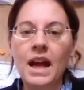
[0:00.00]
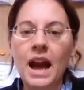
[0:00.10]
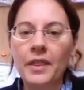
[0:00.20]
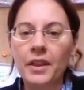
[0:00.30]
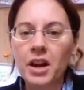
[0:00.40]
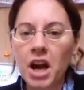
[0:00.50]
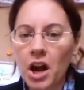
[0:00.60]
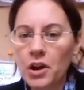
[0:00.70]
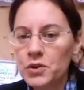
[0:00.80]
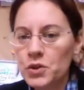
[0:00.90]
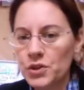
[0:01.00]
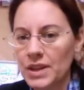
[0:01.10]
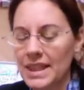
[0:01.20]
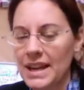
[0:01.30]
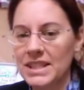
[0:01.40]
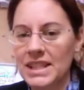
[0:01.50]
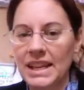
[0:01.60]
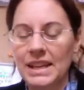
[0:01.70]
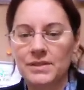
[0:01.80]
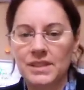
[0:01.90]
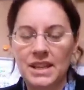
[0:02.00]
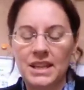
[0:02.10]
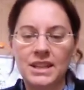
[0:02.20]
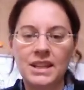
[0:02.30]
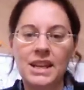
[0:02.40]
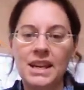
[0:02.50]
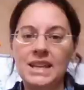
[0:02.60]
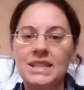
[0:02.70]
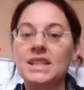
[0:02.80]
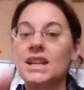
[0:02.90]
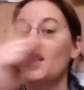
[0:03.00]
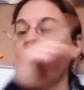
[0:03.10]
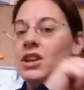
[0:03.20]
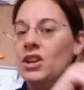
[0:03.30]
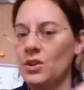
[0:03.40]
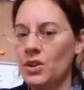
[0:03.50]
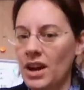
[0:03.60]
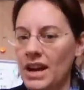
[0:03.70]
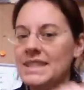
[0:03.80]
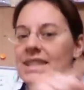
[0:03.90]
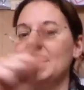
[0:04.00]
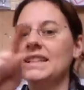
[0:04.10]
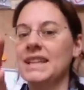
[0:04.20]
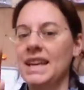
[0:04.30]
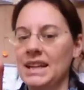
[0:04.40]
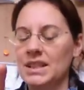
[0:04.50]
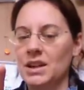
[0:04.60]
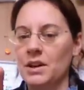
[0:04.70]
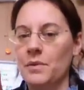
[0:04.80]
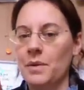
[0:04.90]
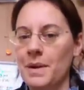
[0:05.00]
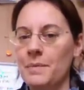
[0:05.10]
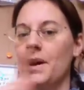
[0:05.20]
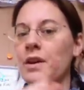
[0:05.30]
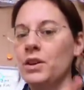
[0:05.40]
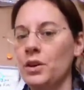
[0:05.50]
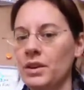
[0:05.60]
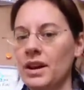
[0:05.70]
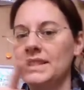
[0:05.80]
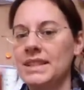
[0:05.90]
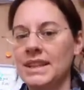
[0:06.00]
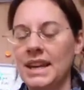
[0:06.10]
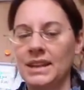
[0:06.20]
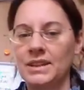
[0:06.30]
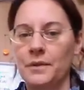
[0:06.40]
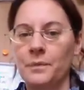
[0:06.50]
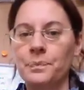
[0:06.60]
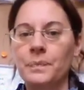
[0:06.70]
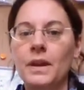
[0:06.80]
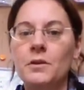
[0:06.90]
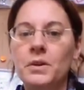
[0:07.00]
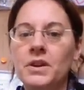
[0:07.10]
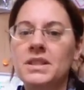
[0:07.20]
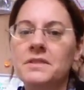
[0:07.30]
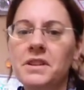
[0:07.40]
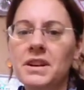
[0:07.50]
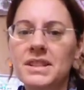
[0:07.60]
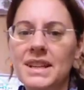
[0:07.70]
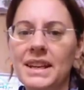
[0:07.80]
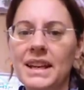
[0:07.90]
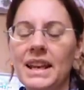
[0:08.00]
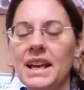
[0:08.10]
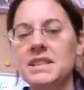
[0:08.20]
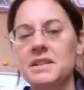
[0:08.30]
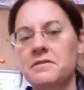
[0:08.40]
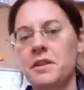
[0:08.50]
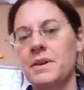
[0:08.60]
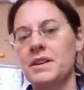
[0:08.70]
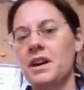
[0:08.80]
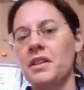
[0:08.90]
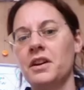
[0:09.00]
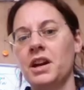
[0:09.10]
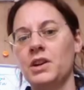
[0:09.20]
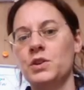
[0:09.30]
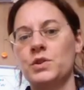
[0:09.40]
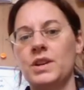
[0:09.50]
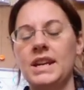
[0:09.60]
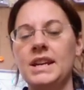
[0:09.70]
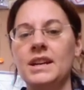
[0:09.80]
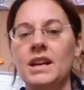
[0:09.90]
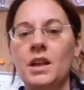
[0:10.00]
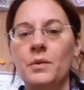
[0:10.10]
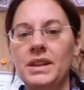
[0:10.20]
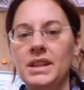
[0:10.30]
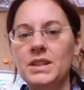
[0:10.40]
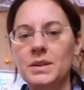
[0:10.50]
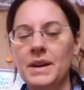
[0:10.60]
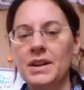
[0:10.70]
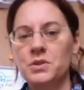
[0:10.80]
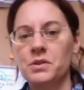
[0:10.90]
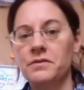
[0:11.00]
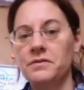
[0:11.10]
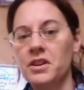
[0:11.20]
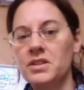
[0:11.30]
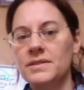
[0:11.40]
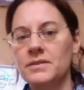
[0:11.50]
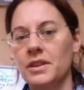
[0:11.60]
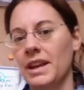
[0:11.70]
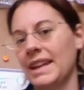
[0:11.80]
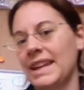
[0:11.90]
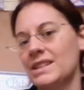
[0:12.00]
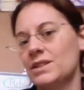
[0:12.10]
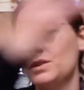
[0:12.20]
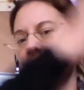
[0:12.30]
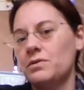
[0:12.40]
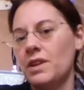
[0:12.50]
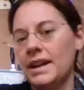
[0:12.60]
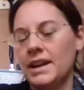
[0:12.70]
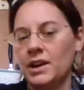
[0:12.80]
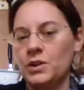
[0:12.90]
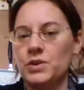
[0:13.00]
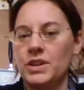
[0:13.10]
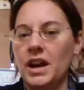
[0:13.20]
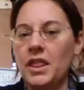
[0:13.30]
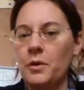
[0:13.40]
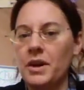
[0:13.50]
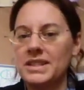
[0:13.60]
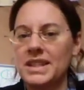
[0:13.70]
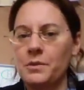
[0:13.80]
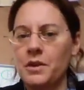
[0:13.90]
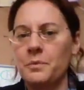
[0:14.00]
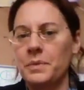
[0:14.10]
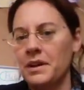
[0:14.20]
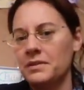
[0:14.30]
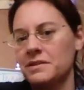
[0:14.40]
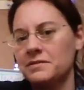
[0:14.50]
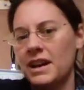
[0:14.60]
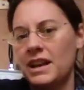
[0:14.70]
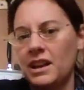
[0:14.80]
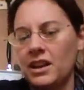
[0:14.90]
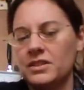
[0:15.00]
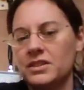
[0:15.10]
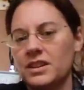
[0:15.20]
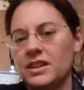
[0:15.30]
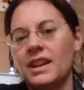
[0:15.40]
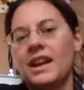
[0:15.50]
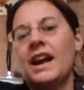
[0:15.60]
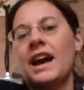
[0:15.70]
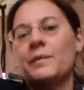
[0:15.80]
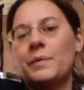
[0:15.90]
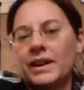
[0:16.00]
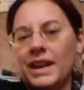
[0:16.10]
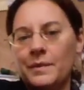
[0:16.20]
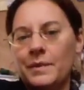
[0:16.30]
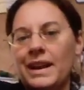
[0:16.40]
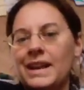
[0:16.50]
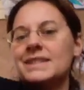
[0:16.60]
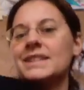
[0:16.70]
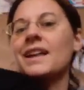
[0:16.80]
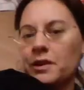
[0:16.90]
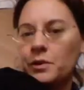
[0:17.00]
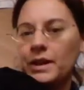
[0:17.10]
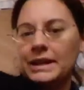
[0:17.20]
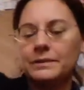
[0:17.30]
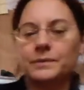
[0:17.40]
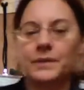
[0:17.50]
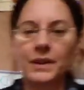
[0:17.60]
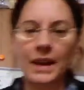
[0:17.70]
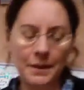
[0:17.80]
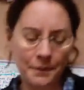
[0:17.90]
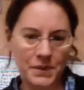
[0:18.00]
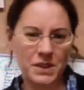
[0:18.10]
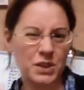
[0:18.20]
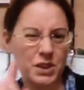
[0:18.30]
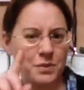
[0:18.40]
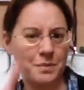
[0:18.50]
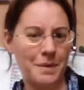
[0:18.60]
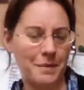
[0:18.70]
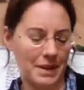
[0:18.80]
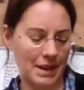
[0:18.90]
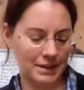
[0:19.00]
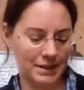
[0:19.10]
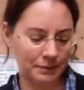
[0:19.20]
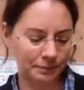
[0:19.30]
And the country that she lives in is the United Kingdom. Remember, United Kingdom. Because if we are sending a letter from another country, we need to make sure, first of all, that it gets to the right country. Otherwise, they won't be able to find London and Buckingham Palace and the Queen. Okay? So just remember that.